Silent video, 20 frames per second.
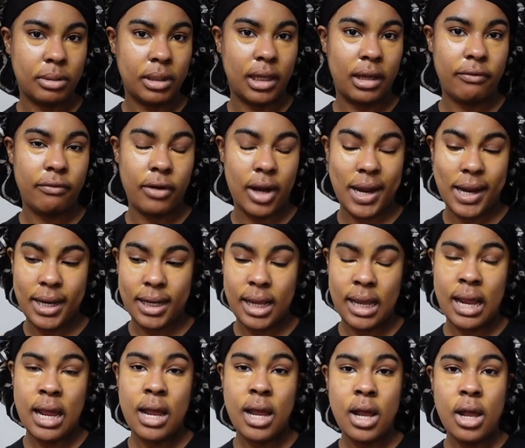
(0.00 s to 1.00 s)
plan for
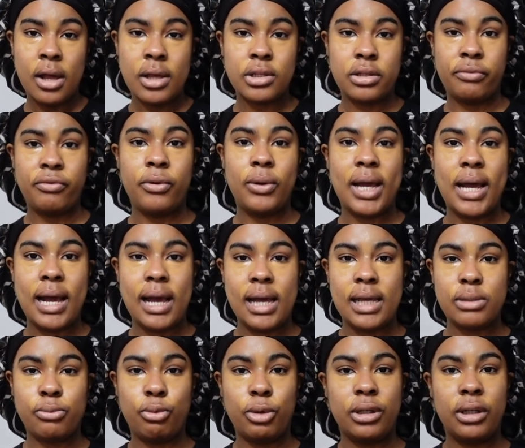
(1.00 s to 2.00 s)
$80. So if you
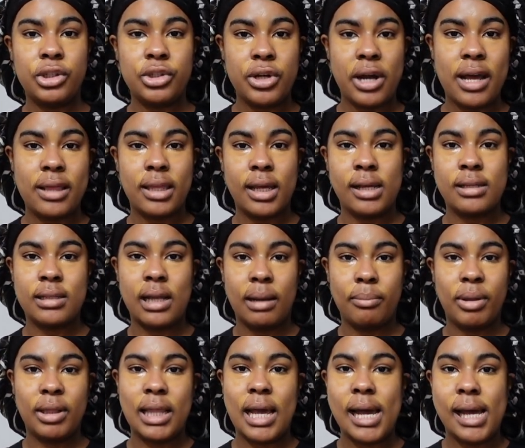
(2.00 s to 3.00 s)
guys want to try things like
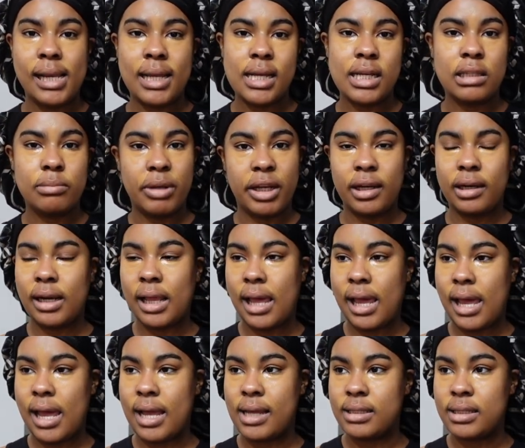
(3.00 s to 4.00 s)
Pilates, spin
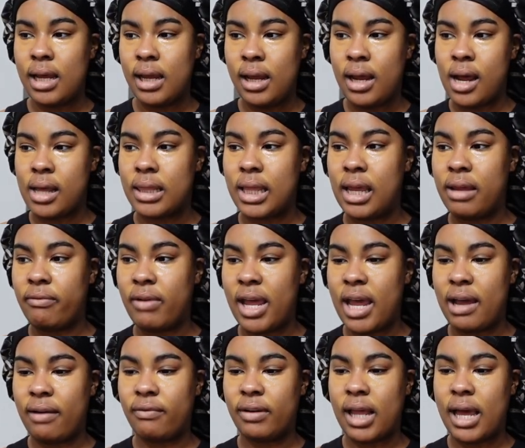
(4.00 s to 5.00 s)
class, they even
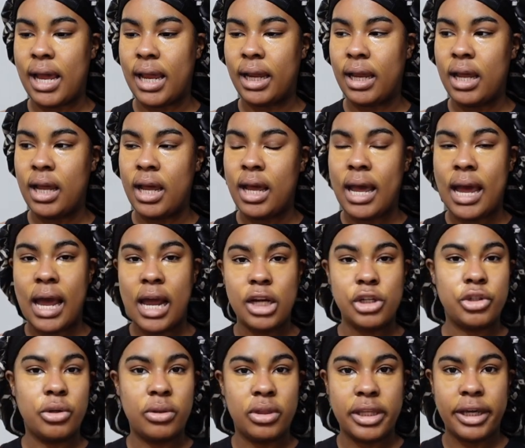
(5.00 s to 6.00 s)
have like
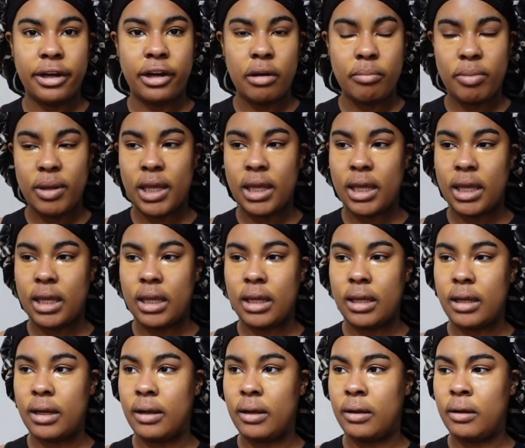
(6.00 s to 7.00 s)

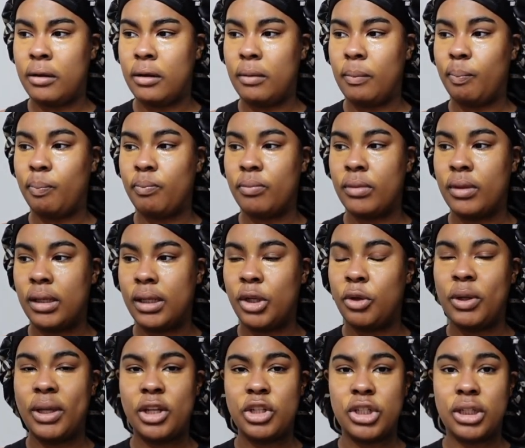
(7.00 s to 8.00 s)
hydrotherapy, you
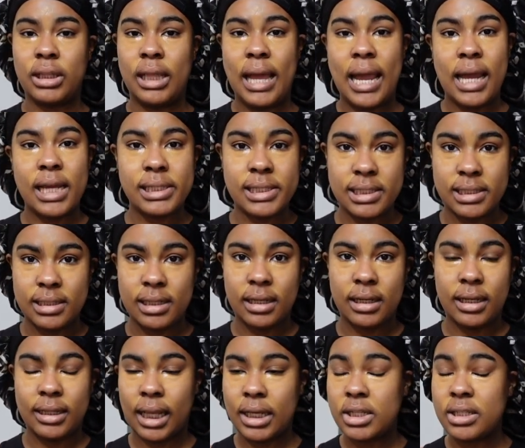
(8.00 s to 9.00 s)
can get your lashes
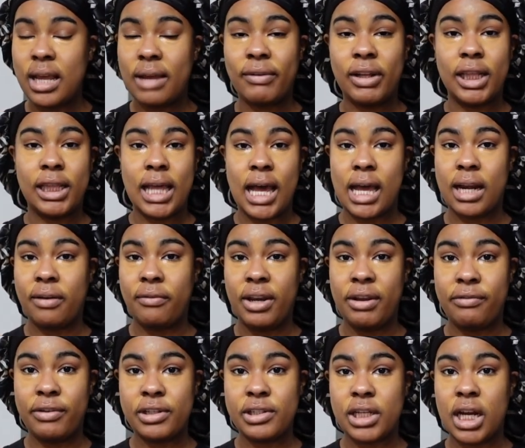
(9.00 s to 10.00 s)
done. They just have a lot of
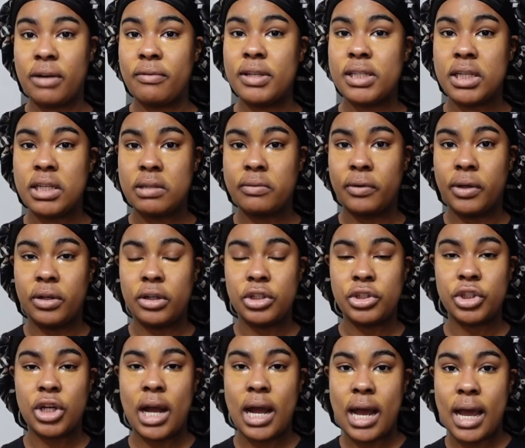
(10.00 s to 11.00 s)
different services for you to
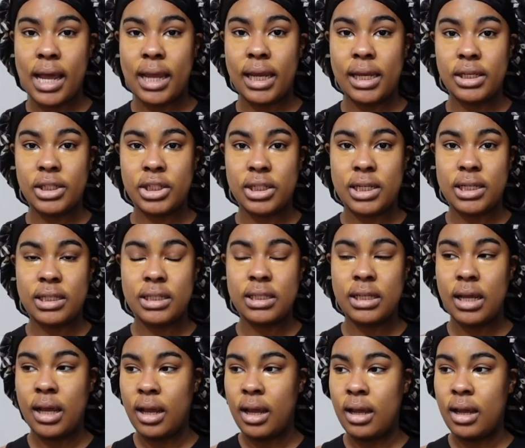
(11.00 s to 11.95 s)
try and just